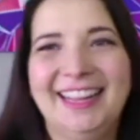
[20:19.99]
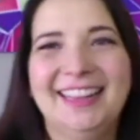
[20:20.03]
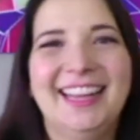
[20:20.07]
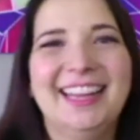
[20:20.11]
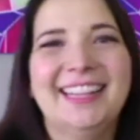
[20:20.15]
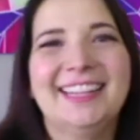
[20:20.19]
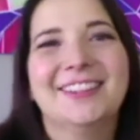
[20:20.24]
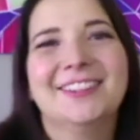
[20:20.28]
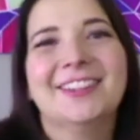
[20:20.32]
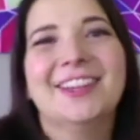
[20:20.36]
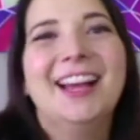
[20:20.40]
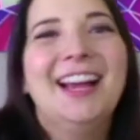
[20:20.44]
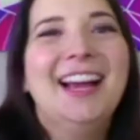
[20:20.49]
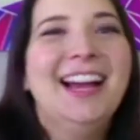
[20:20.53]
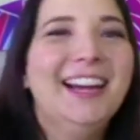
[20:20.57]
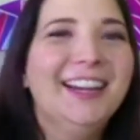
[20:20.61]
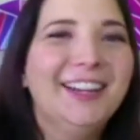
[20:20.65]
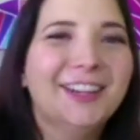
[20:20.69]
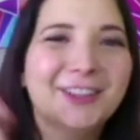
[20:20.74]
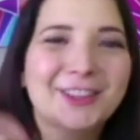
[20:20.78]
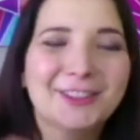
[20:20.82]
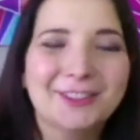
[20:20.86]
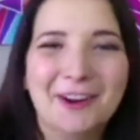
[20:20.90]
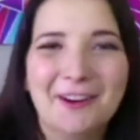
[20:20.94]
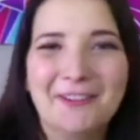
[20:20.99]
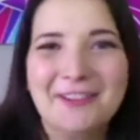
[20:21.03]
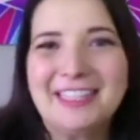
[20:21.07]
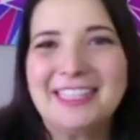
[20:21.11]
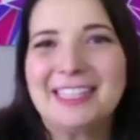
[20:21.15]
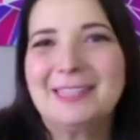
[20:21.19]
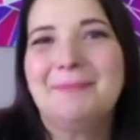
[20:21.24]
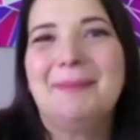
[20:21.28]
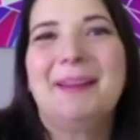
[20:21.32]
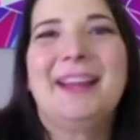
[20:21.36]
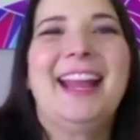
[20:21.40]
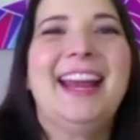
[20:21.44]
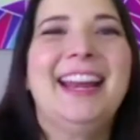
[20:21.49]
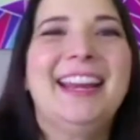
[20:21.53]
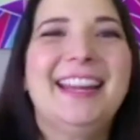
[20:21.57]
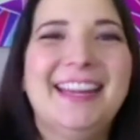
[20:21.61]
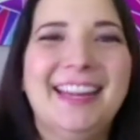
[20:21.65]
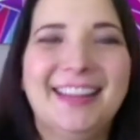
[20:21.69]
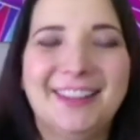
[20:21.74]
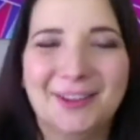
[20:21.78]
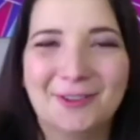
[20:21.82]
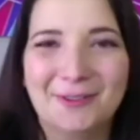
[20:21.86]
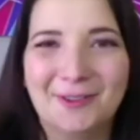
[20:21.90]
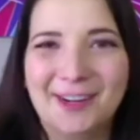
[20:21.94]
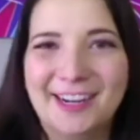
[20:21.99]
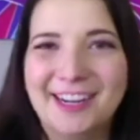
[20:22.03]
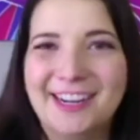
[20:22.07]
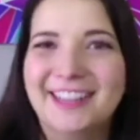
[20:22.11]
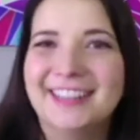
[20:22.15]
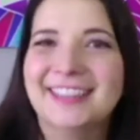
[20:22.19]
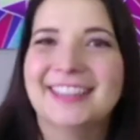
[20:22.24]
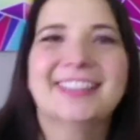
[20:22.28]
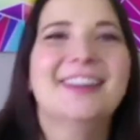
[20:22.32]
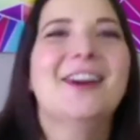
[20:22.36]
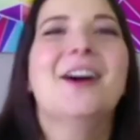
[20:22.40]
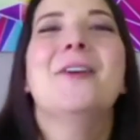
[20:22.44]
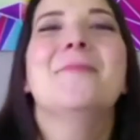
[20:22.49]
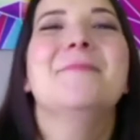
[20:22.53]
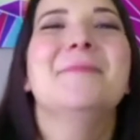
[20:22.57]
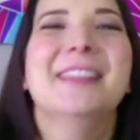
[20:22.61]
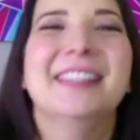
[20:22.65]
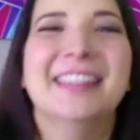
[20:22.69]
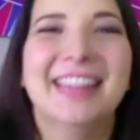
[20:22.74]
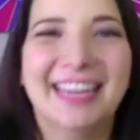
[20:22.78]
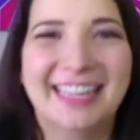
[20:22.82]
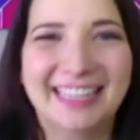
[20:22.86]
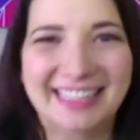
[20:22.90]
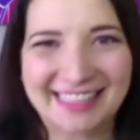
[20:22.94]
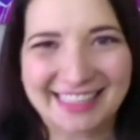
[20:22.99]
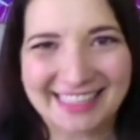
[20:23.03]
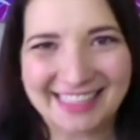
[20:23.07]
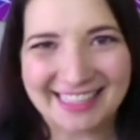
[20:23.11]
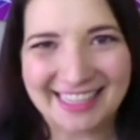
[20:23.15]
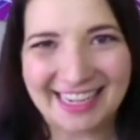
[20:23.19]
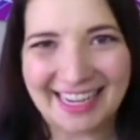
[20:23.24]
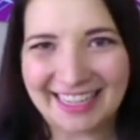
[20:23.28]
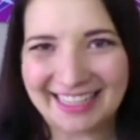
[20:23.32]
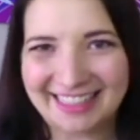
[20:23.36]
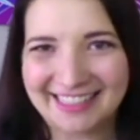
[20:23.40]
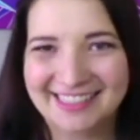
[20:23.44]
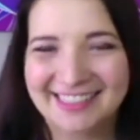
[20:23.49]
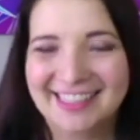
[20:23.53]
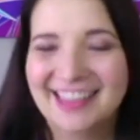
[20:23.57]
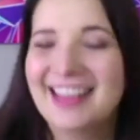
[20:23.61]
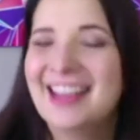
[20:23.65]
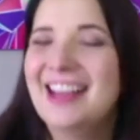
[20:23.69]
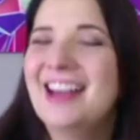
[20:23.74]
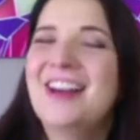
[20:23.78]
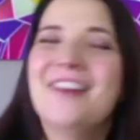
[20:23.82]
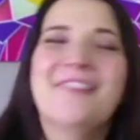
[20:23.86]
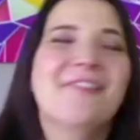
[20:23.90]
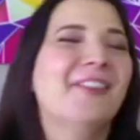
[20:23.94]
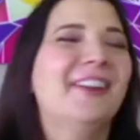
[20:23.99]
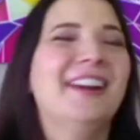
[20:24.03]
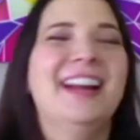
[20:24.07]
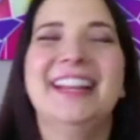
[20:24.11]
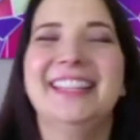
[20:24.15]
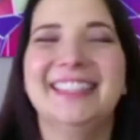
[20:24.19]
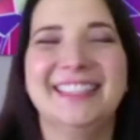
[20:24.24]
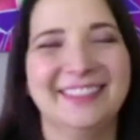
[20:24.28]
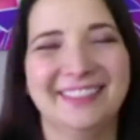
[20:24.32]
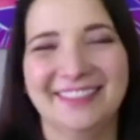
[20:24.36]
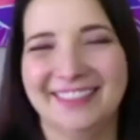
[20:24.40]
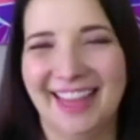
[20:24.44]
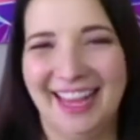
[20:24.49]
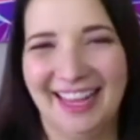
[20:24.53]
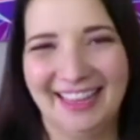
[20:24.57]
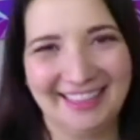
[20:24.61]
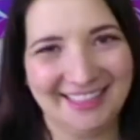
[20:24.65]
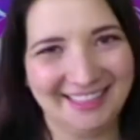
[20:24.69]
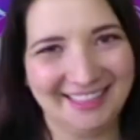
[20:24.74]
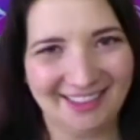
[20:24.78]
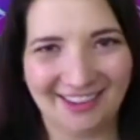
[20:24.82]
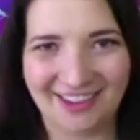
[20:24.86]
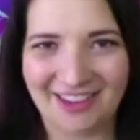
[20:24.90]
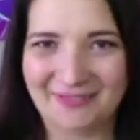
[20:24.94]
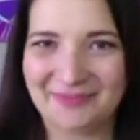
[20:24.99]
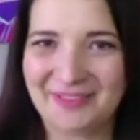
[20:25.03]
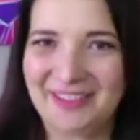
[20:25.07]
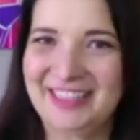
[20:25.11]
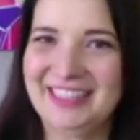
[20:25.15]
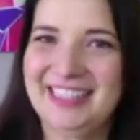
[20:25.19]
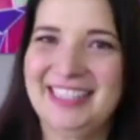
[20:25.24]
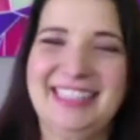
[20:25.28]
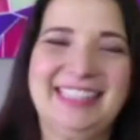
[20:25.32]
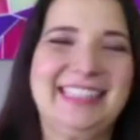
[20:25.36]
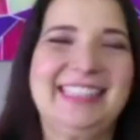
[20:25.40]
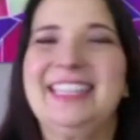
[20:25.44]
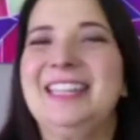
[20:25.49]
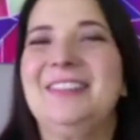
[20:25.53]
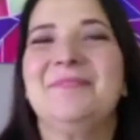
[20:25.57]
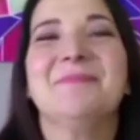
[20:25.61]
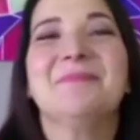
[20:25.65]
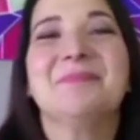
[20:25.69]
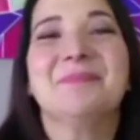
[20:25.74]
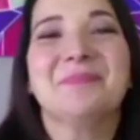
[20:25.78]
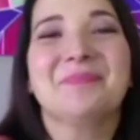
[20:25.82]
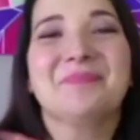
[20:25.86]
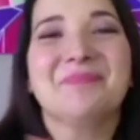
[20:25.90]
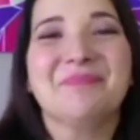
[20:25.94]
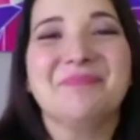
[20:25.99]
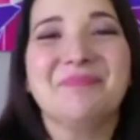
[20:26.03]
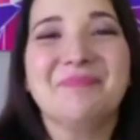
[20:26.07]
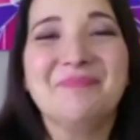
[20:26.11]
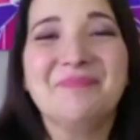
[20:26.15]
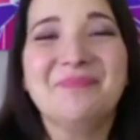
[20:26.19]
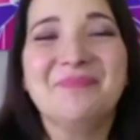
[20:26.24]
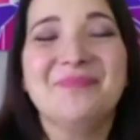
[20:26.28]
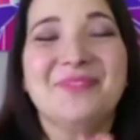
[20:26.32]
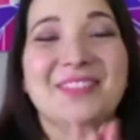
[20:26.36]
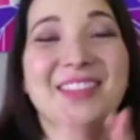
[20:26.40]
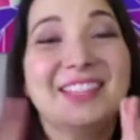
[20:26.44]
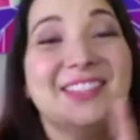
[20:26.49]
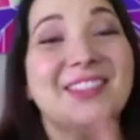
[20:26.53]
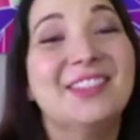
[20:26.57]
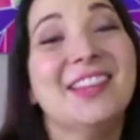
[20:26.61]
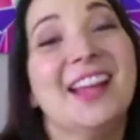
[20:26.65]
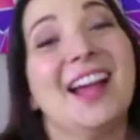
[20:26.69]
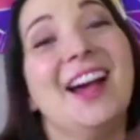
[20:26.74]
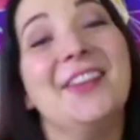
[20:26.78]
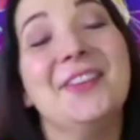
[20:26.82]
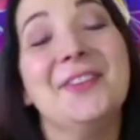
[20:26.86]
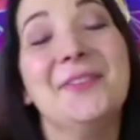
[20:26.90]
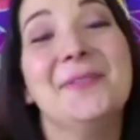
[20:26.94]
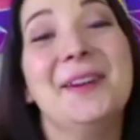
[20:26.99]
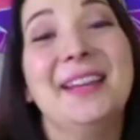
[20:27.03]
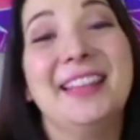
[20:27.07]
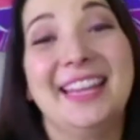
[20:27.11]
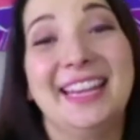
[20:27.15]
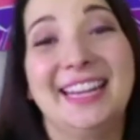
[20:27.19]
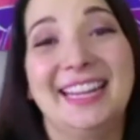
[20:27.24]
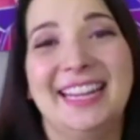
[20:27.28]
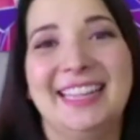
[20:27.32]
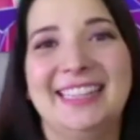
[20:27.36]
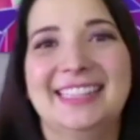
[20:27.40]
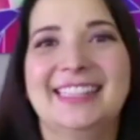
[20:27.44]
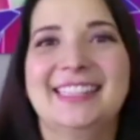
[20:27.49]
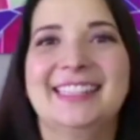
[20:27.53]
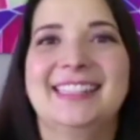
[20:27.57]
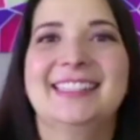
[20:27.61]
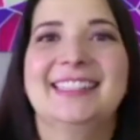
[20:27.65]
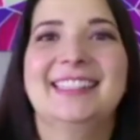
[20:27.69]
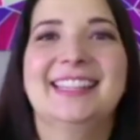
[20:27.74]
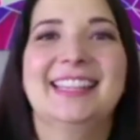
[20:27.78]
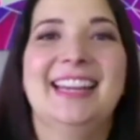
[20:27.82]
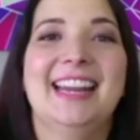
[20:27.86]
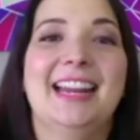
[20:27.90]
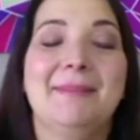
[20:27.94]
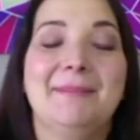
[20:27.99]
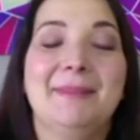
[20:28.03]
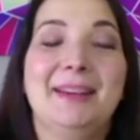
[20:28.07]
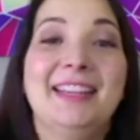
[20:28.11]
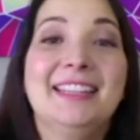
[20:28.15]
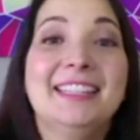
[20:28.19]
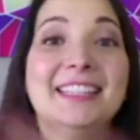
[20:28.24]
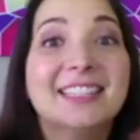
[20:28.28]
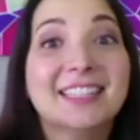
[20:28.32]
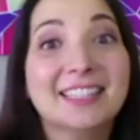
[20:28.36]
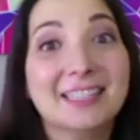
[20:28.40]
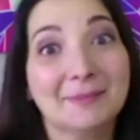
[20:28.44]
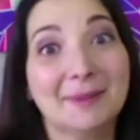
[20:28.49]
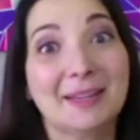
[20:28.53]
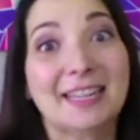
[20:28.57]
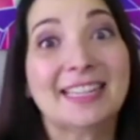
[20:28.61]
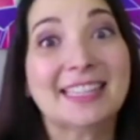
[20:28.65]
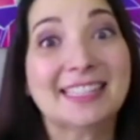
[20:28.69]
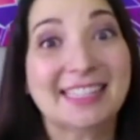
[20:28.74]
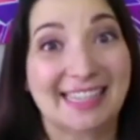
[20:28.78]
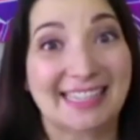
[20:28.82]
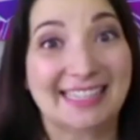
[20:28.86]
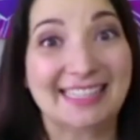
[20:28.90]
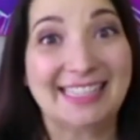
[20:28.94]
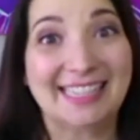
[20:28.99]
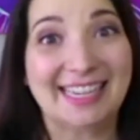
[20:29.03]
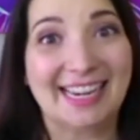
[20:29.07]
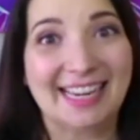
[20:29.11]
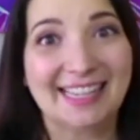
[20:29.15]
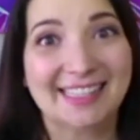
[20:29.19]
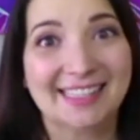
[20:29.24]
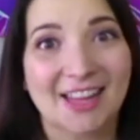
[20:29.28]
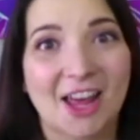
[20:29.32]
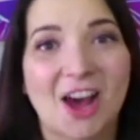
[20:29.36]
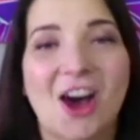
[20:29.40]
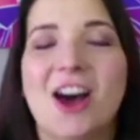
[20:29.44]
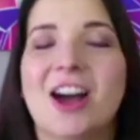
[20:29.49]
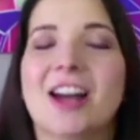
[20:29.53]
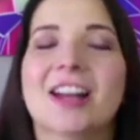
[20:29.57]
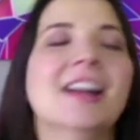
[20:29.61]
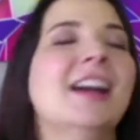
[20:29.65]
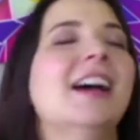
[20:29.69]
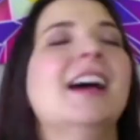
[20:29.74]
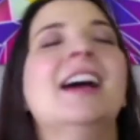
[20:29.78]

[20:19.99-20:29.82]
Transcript: like you're, you're throwing spaghetti on the wall and hoping that it sticks we're not doing that in startup in 60 so the other way that it gets the name in addition to being 60 days long